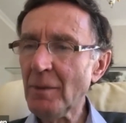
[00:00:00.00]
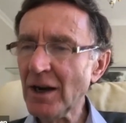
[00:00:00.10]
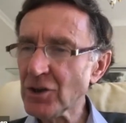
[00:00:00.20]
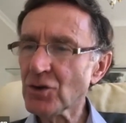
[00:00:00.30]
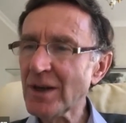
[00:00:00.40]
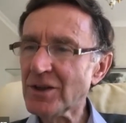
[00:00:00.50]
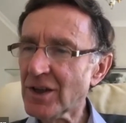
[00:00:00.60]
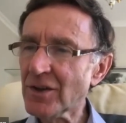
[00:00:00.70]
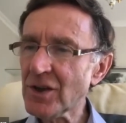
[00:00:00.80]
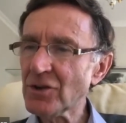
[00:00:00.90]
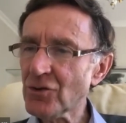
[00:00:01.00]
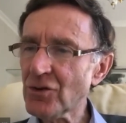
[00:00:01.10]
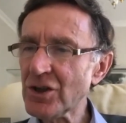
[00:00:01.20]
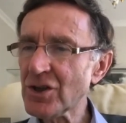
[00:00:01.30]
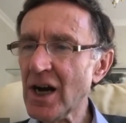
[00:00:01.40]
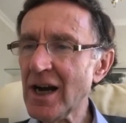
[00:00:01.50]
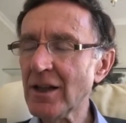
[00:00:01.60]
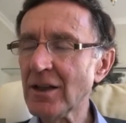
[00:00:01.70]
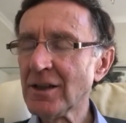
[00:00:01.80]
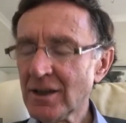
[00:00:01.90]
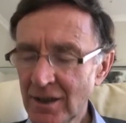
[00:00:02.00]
much a 20th century style.